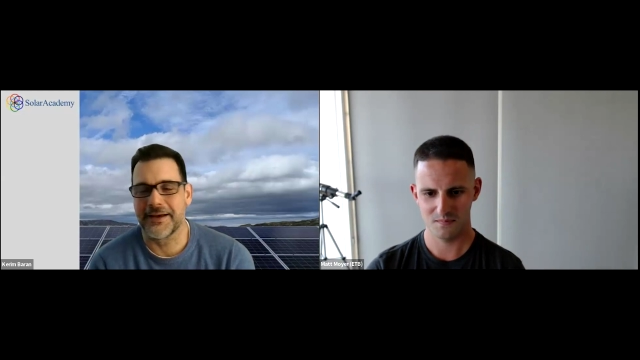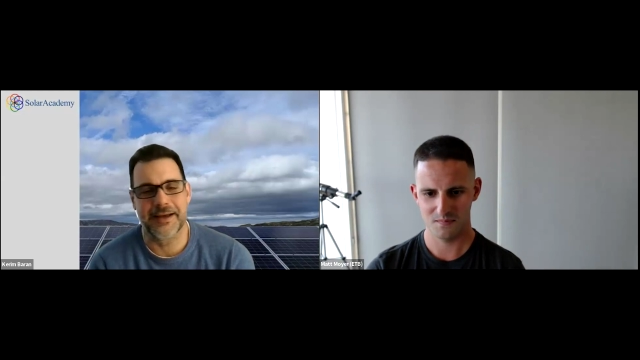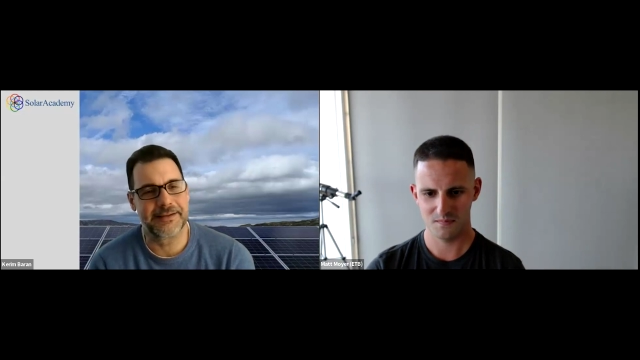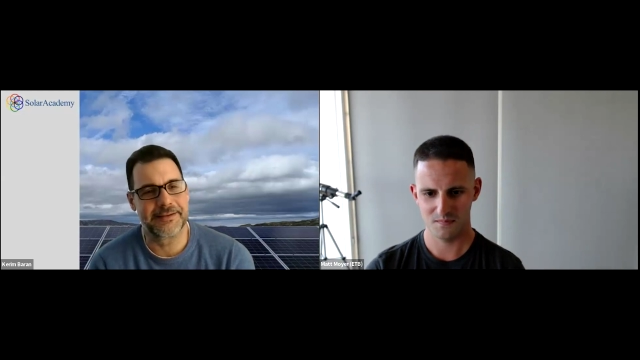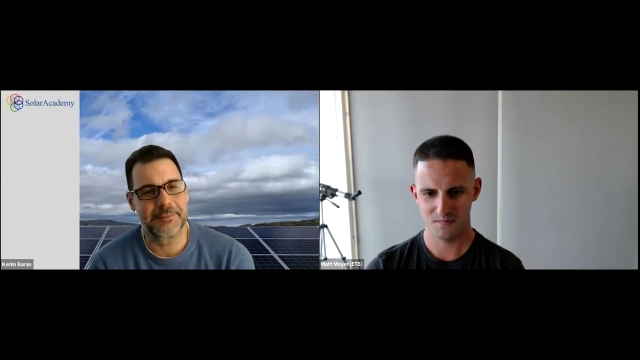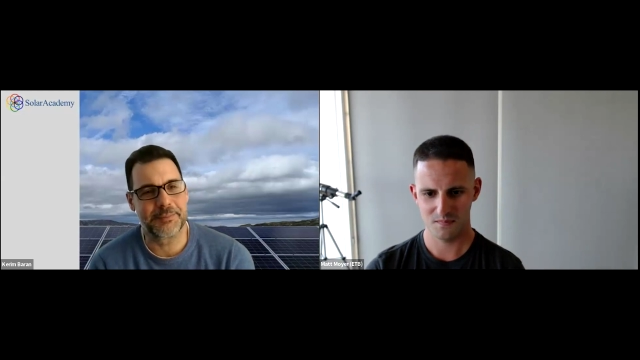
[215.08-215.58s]

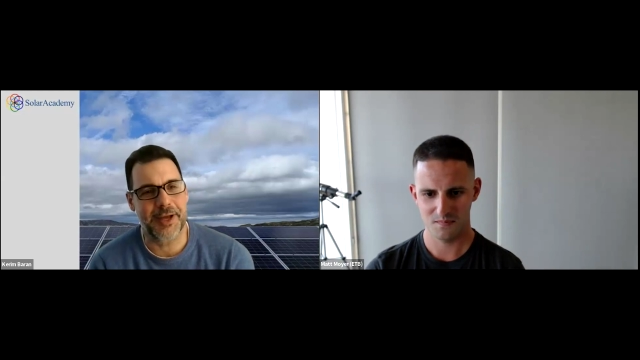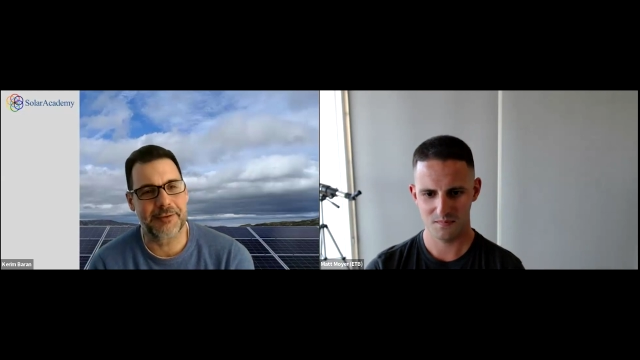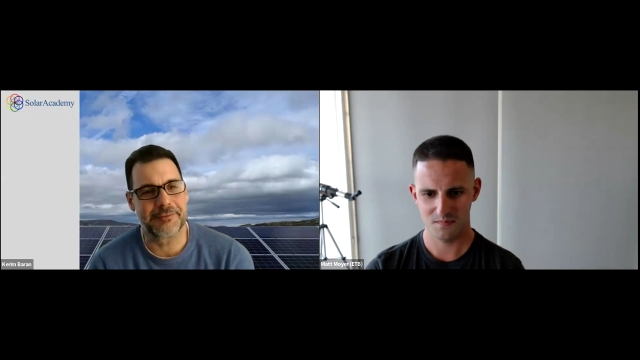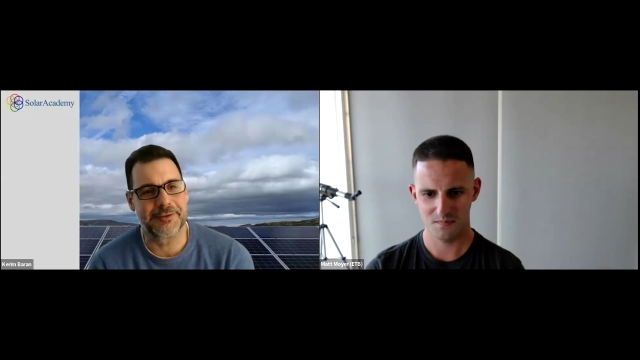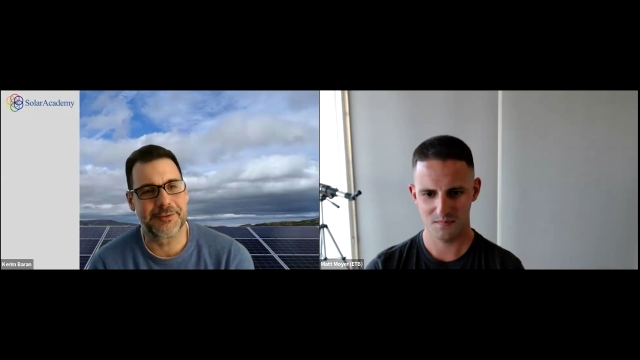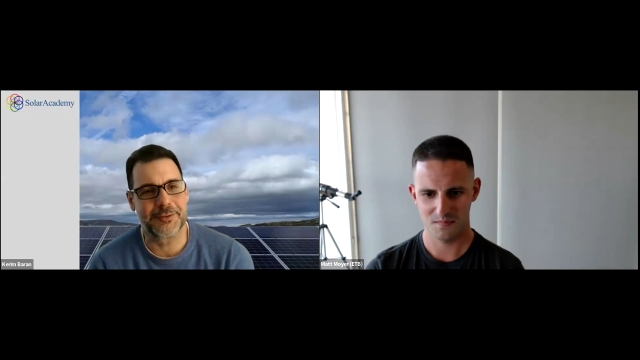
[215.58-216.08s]
Speaker 1: a, deep
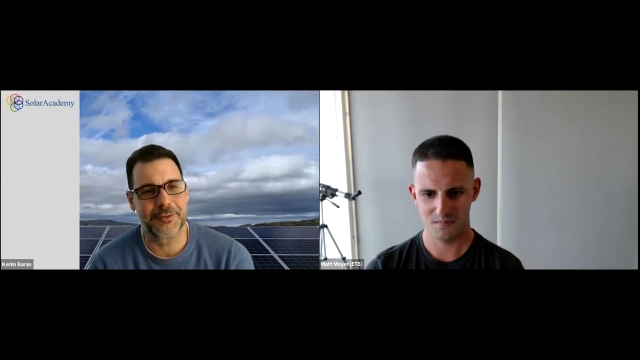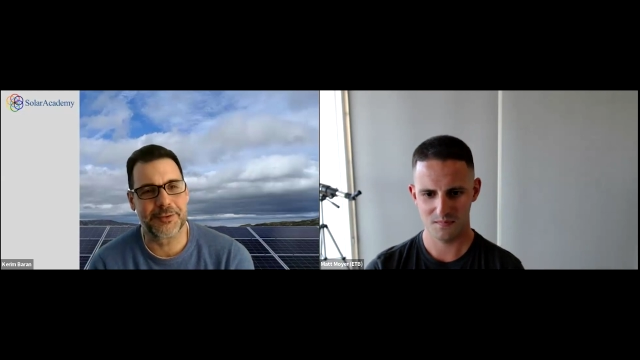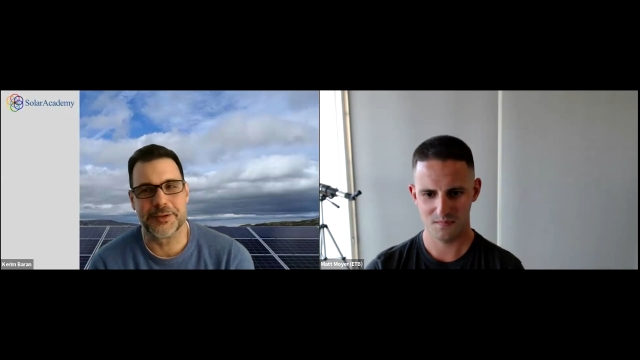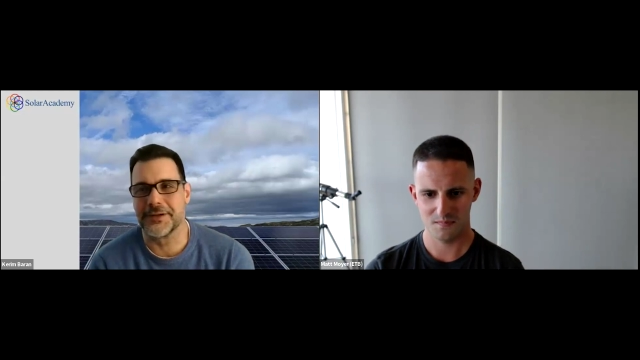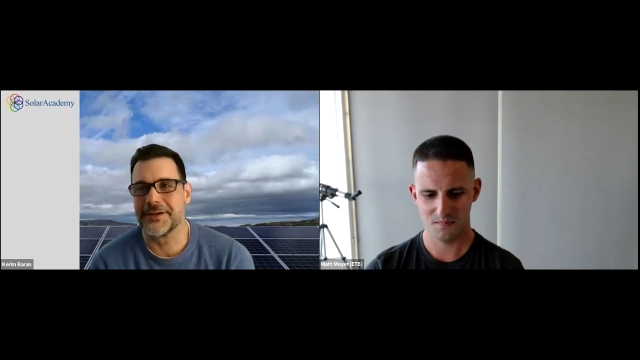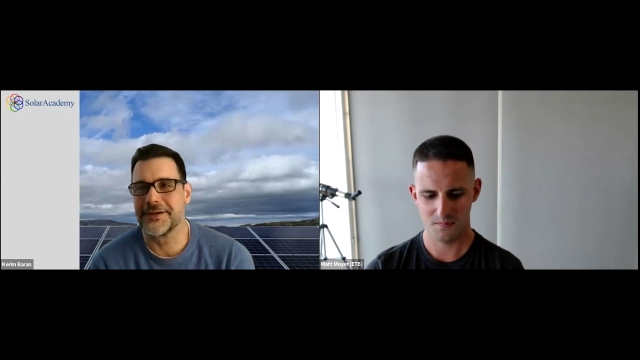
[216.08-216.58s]
dive into
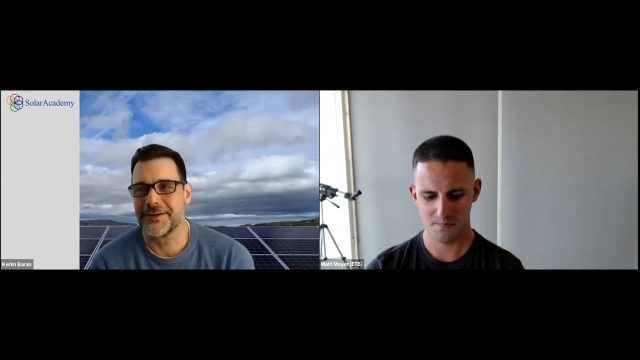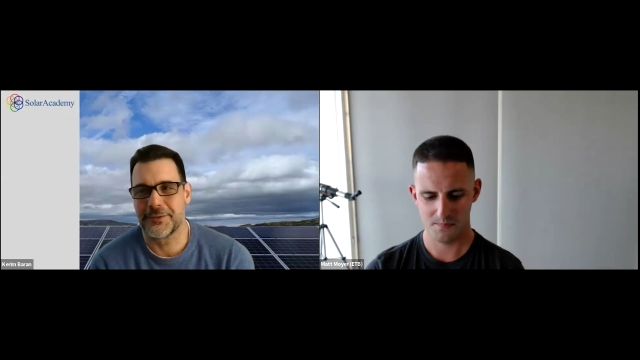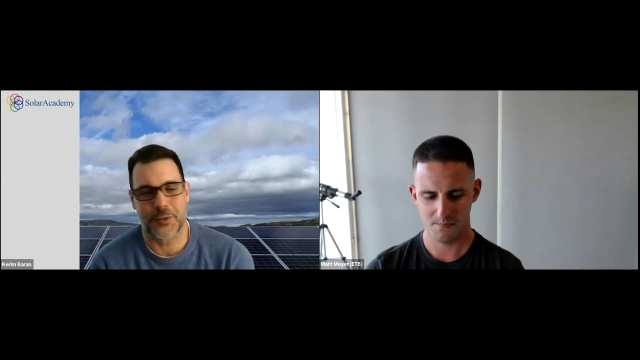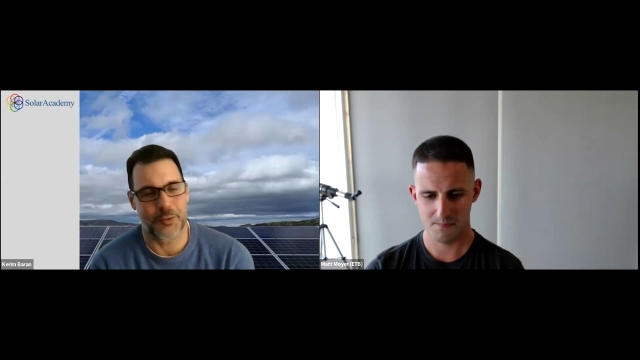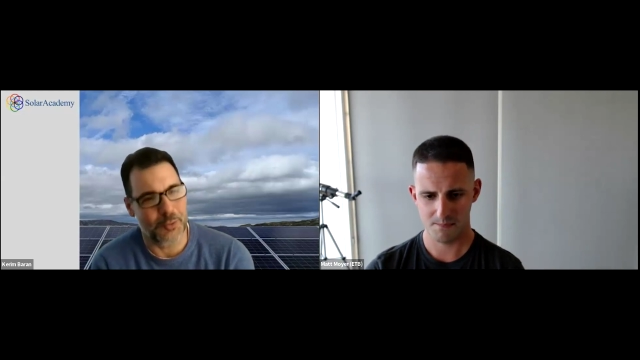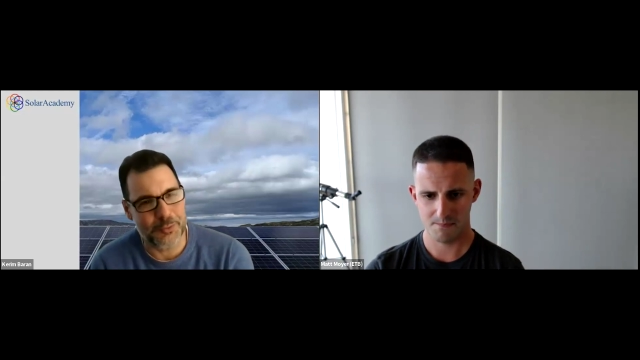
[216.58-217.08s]
the
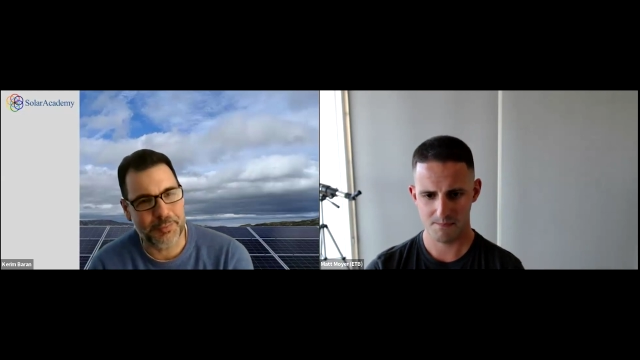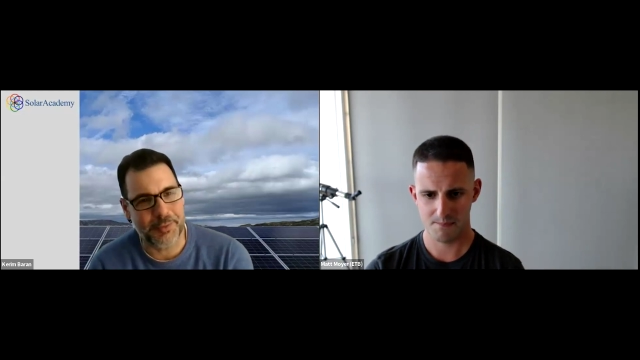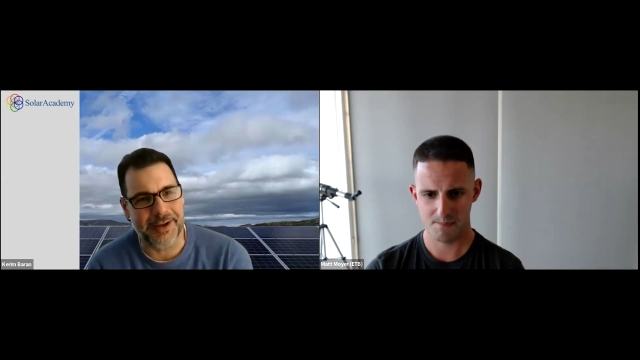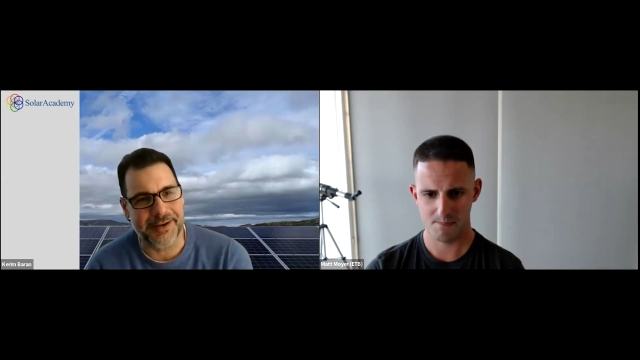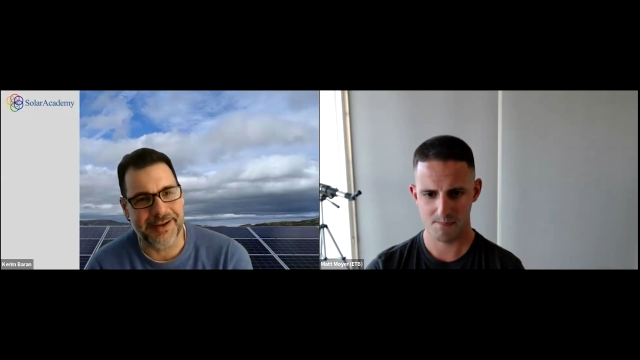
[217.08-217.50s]
your old